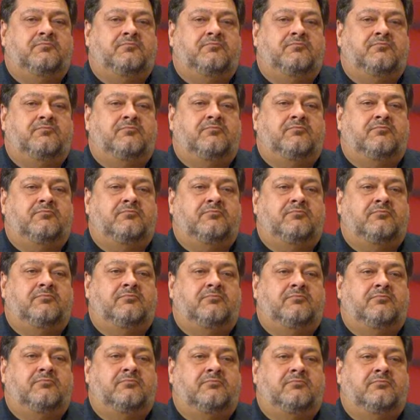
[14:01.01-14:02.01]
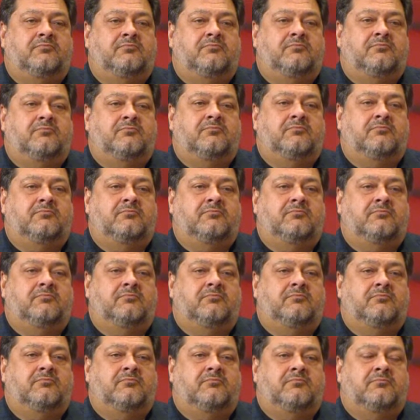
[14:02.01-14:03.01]

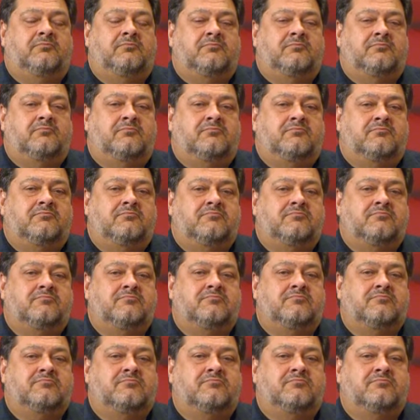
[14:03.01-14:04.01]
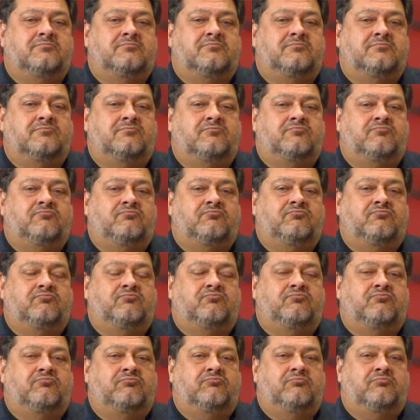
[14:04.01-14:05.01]

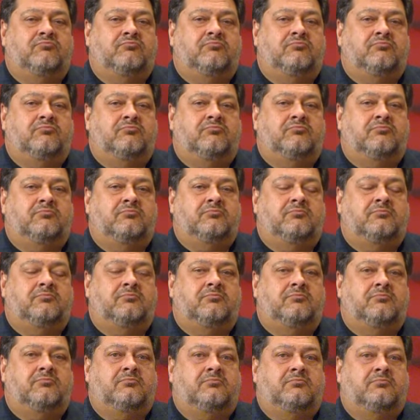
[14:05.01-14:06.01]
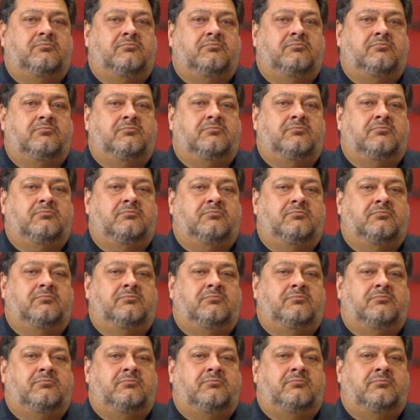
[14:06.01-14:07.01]

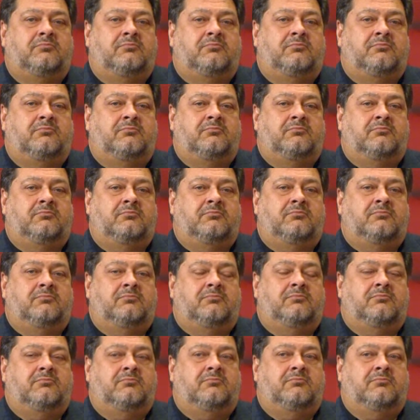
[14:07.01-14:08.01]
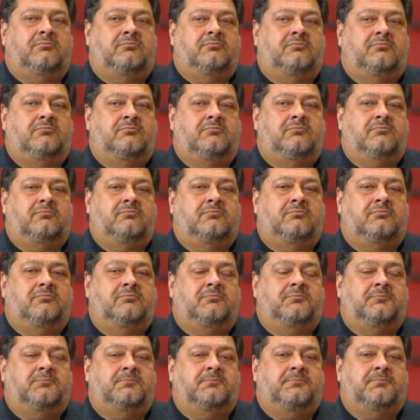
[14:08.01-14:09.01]
(silent)